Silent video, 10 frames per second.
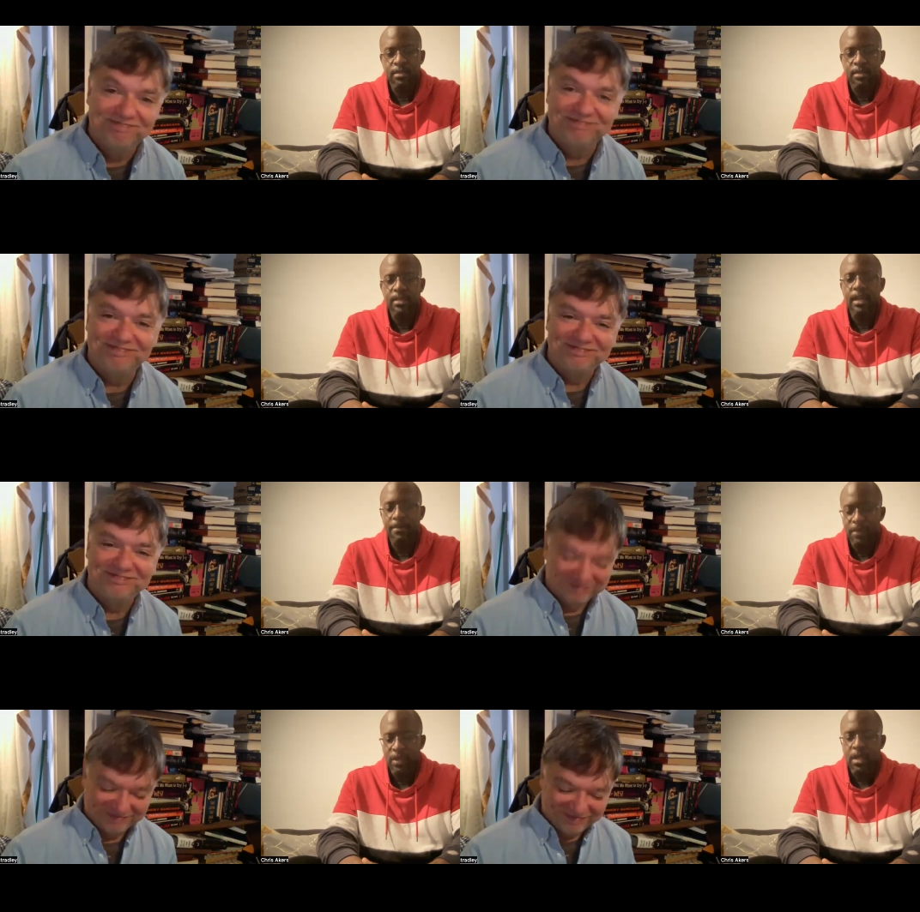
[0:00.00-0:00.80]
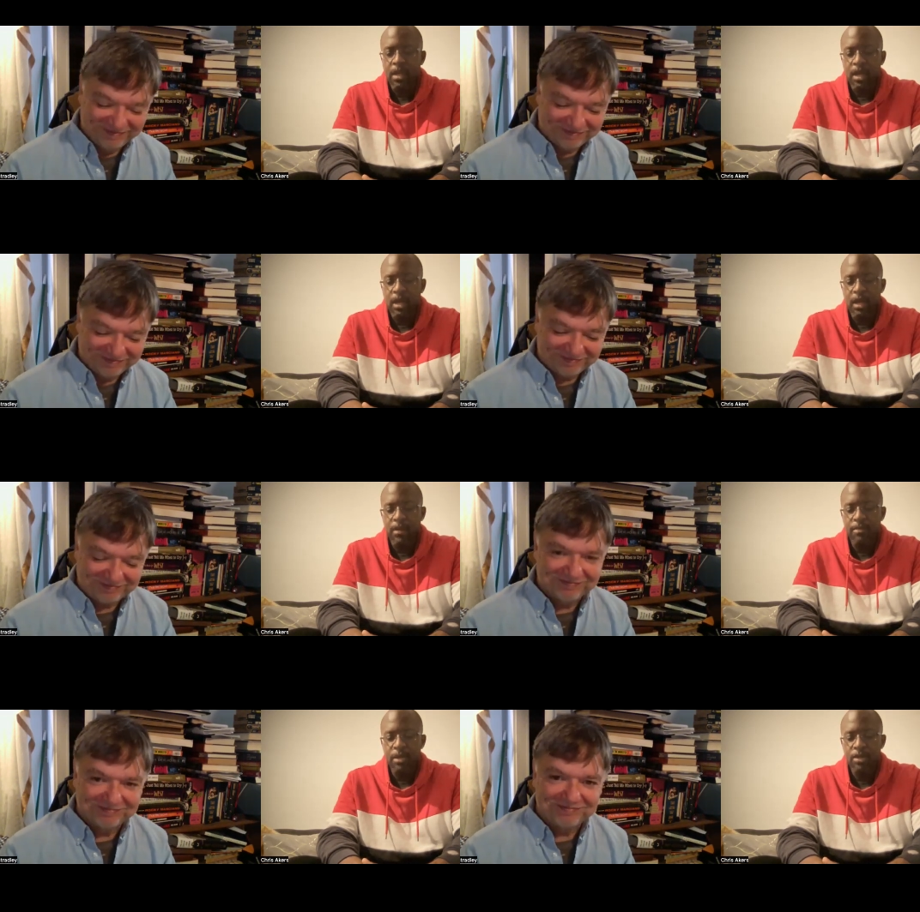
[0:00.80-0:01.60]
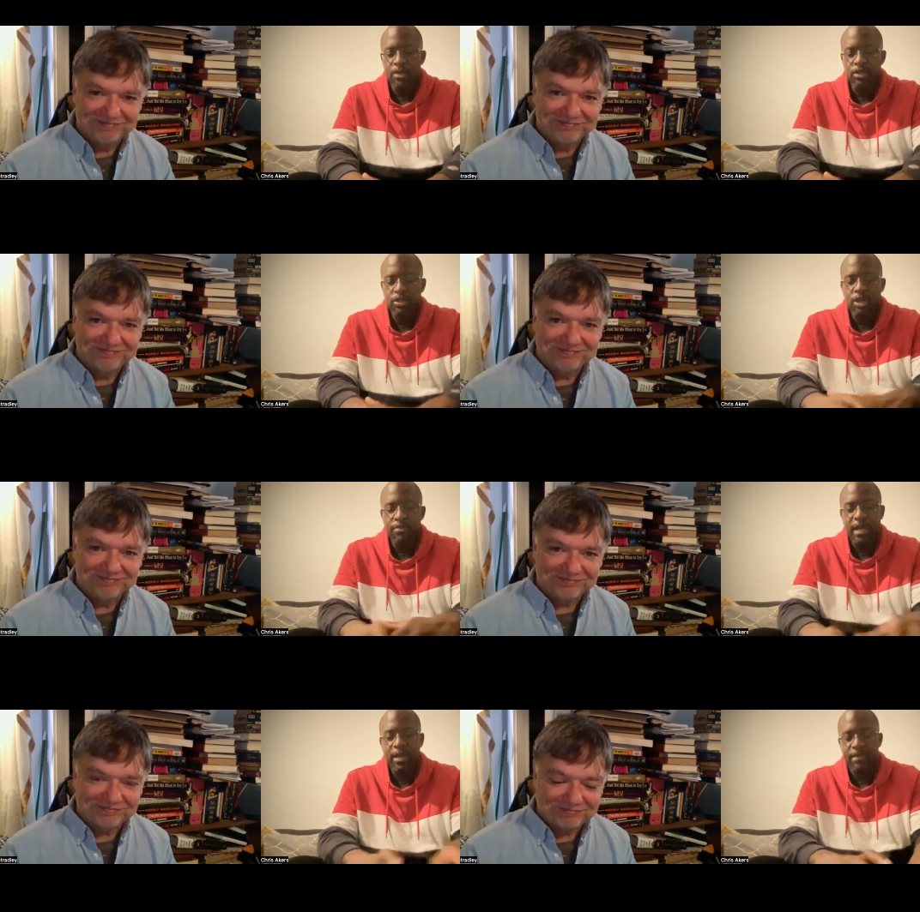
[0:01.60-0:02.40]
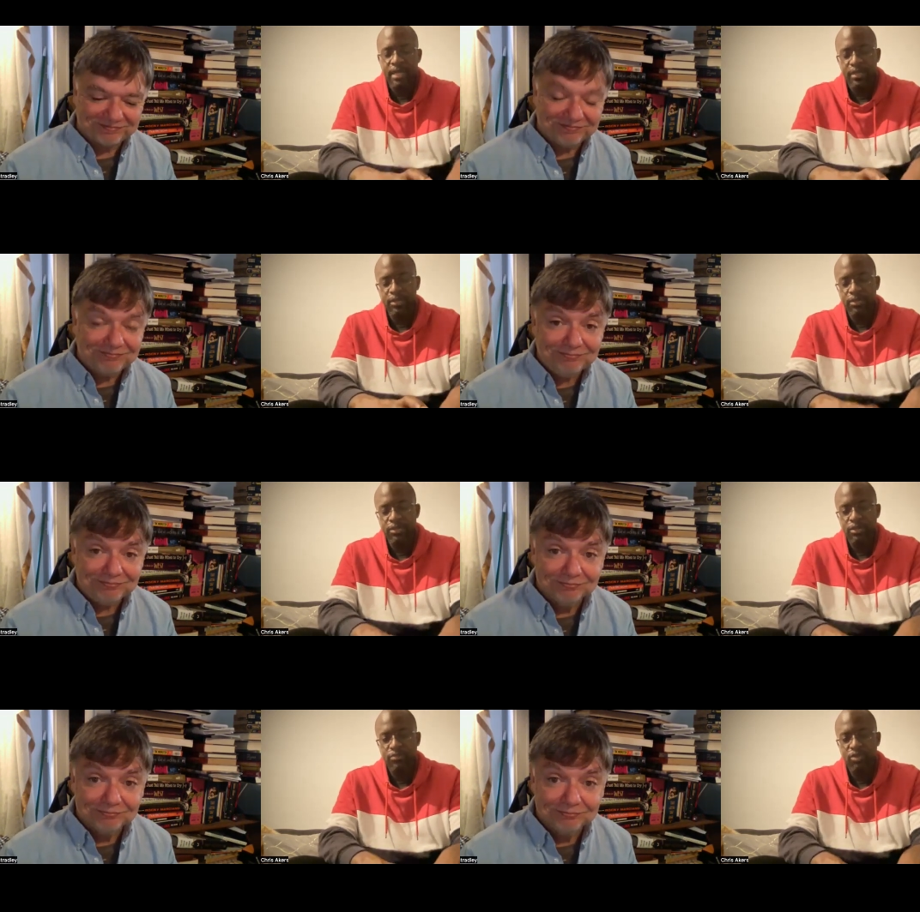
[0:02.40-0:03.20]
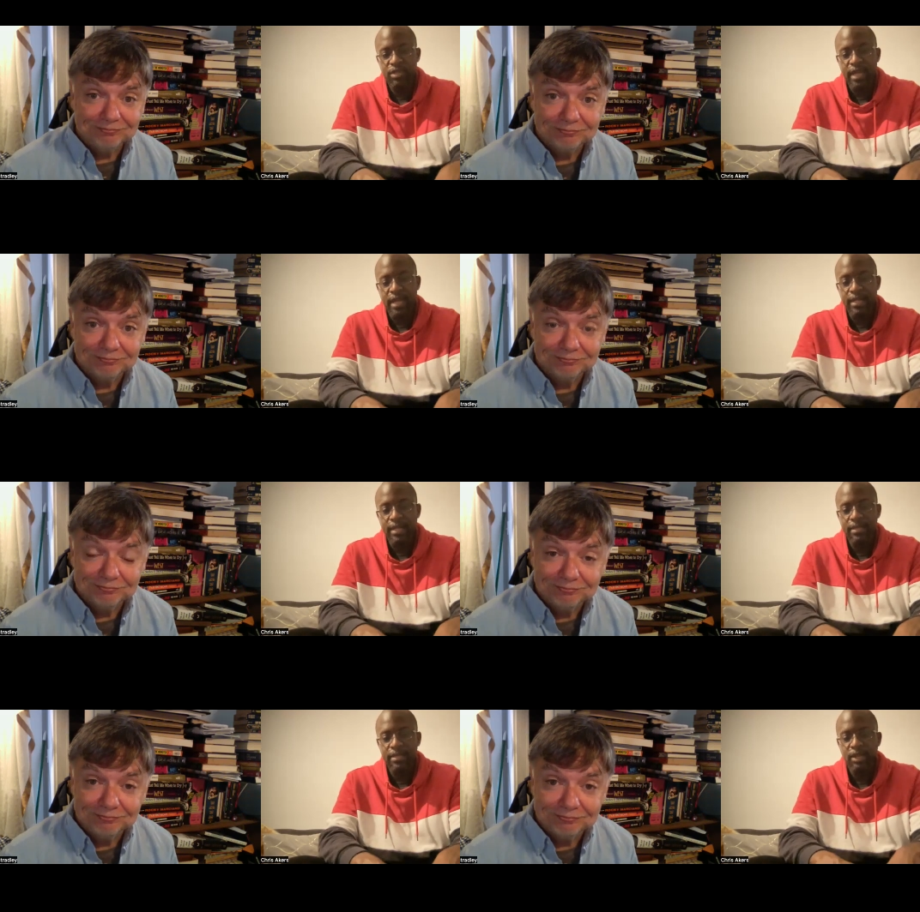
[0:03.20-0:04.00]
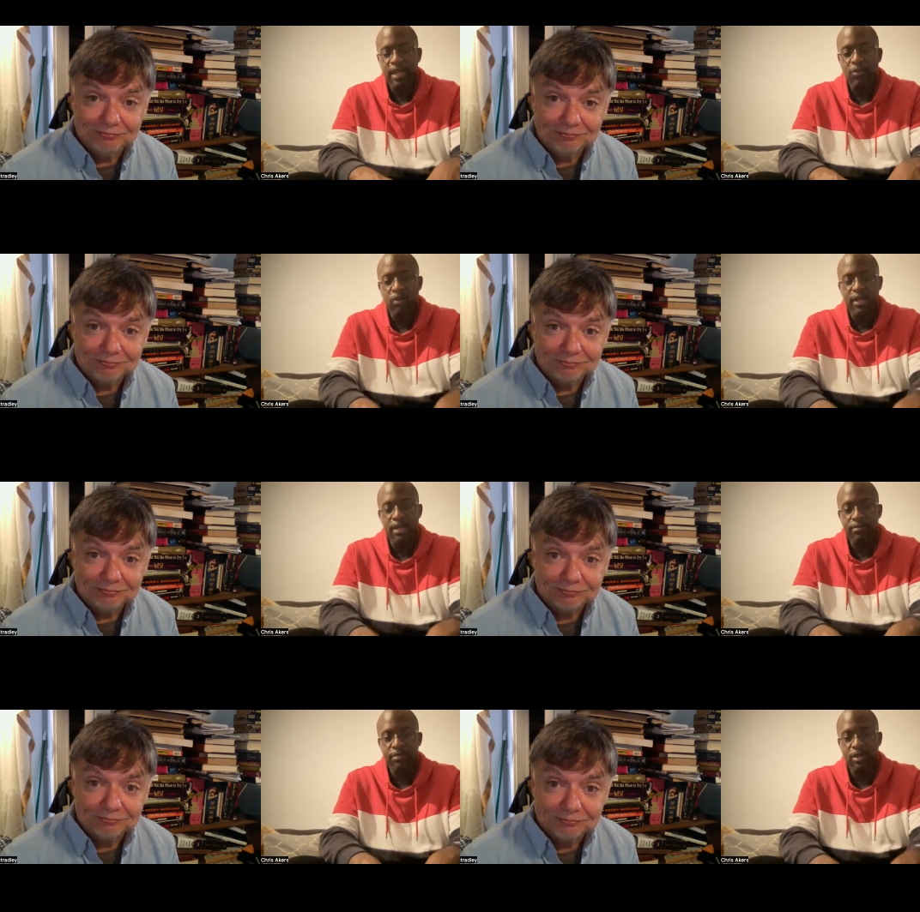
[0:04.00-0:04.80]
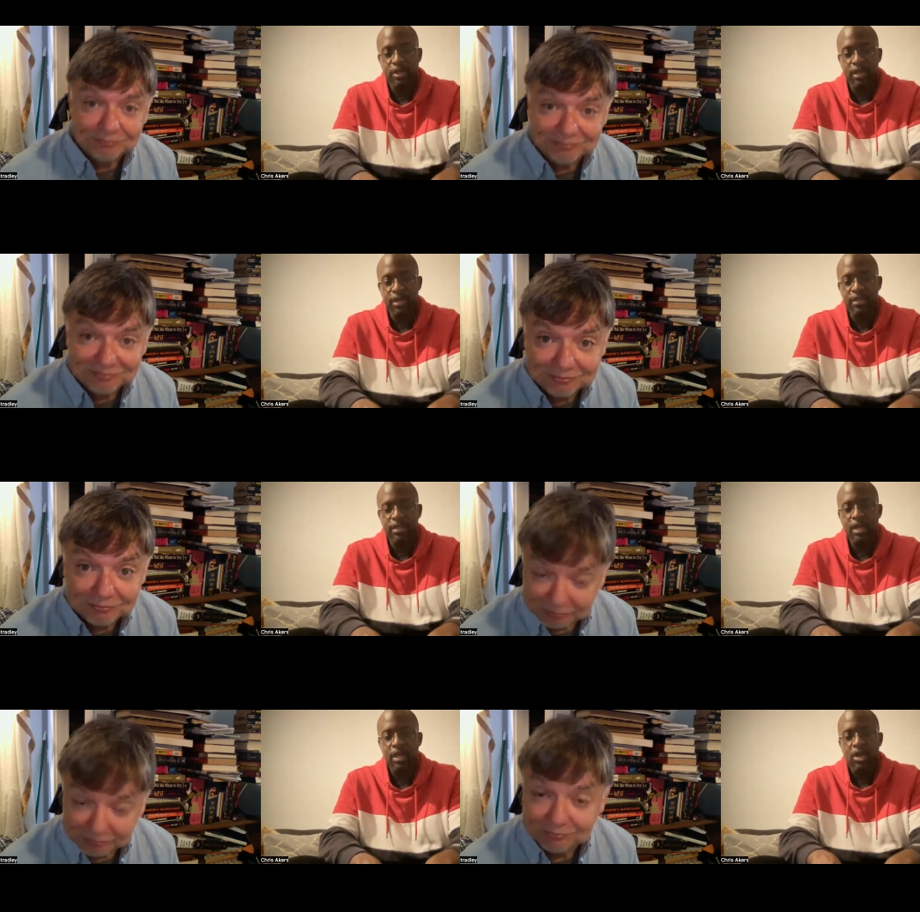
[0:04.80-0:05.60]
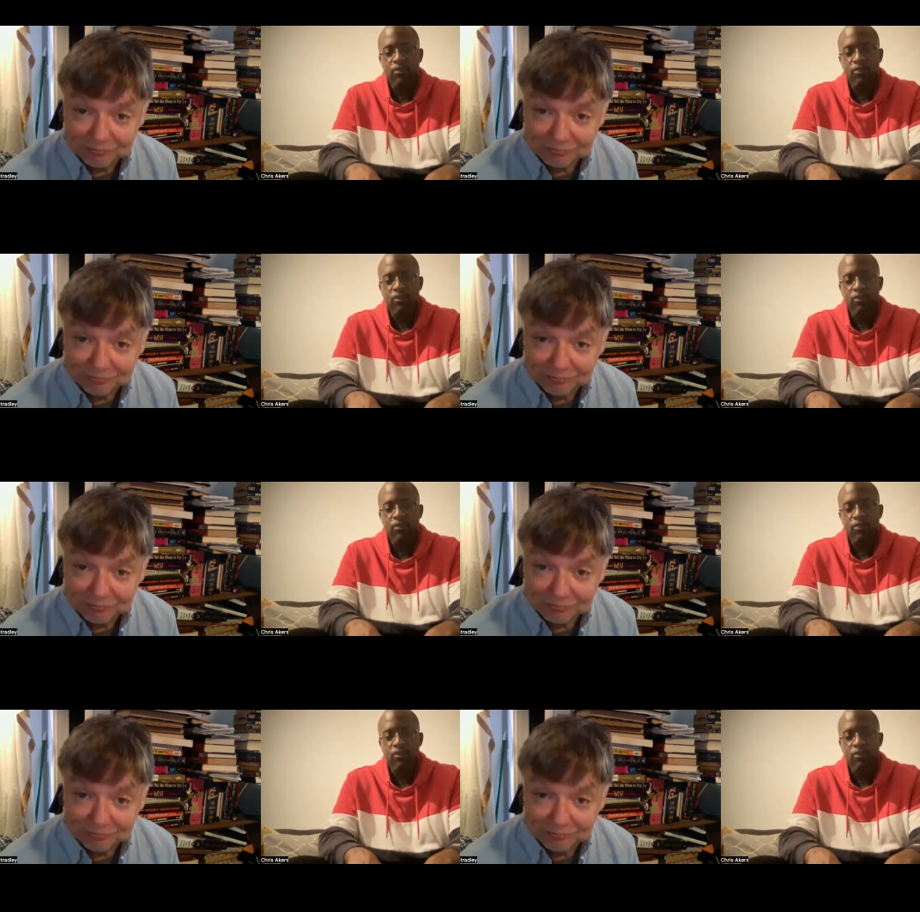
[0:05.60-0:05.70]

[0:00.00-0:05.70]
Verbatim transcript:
Speaker 1: yeah um, just going back a minute to the two protagonists so you had william douglas